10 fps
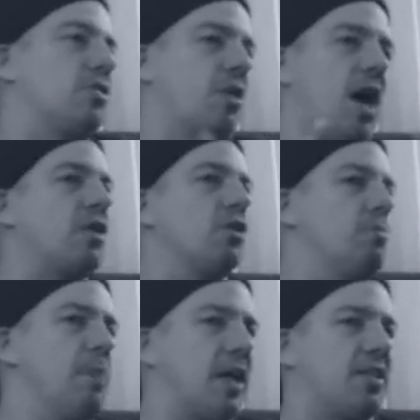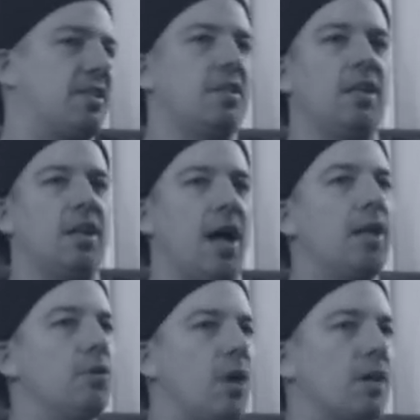So I could mix. I
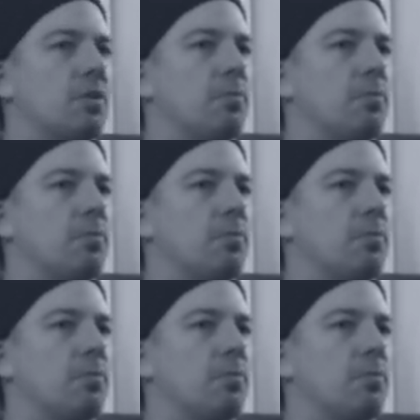knew how to